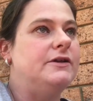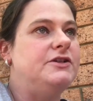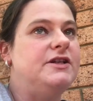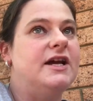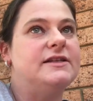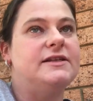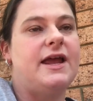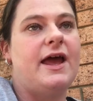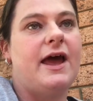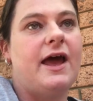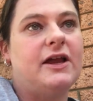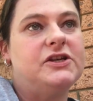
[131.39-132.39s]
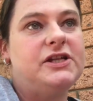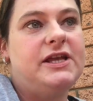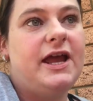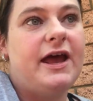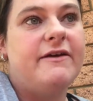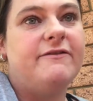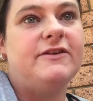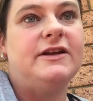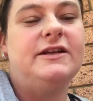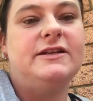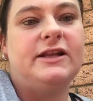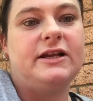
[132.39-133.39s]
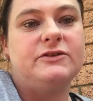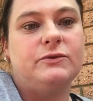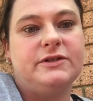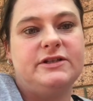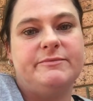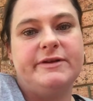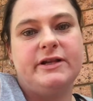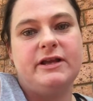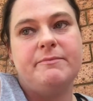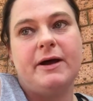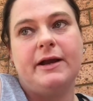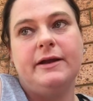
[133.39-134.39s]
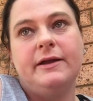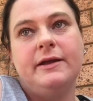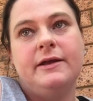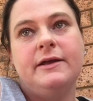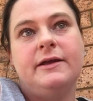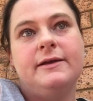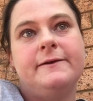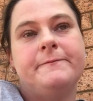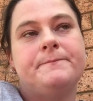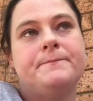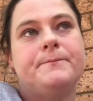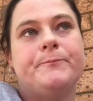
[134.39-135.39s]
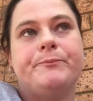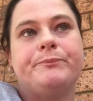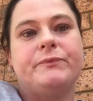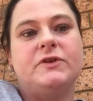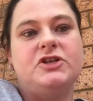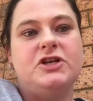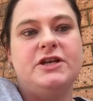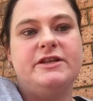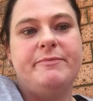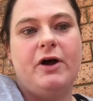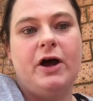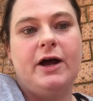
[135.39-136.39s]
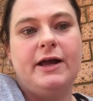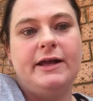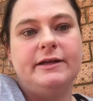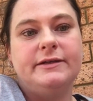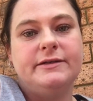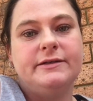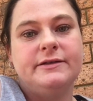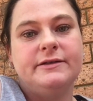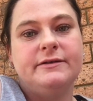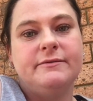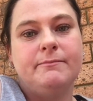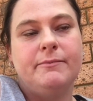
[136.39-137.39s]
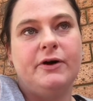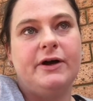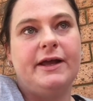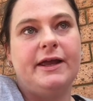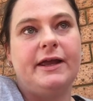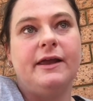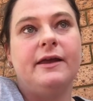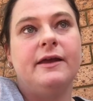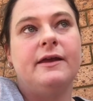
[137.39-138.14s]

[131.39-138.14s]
She doesn't actually have an intellectual disability, but she is behind by